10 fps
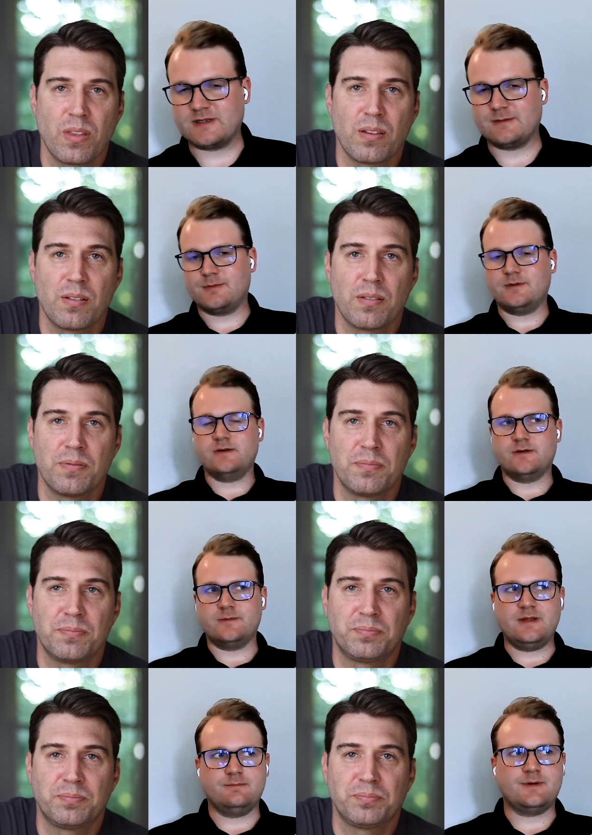Speaker 1: example. You know
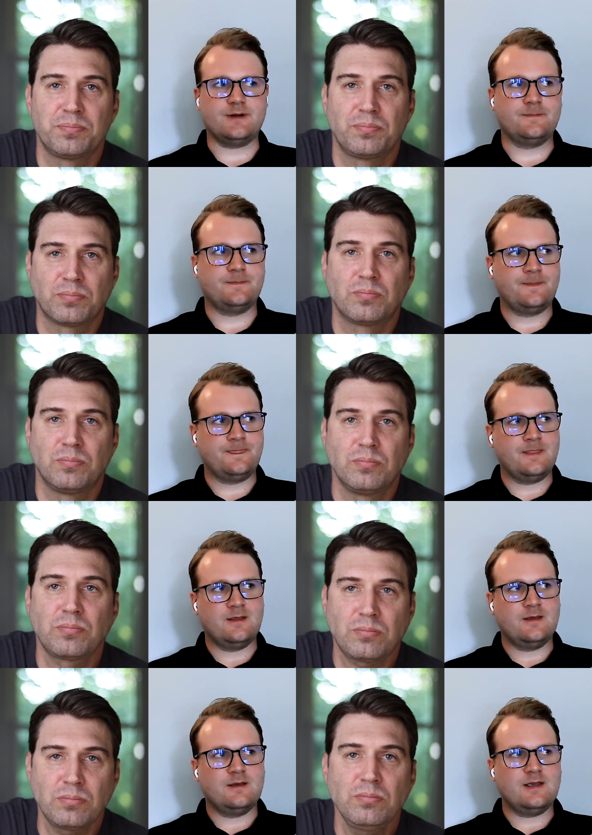what I mean? But
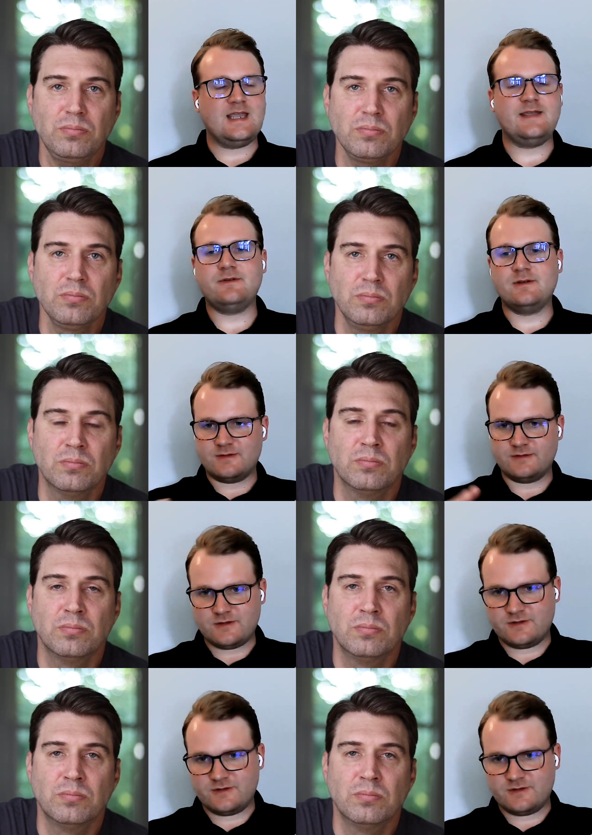even mm-hmm.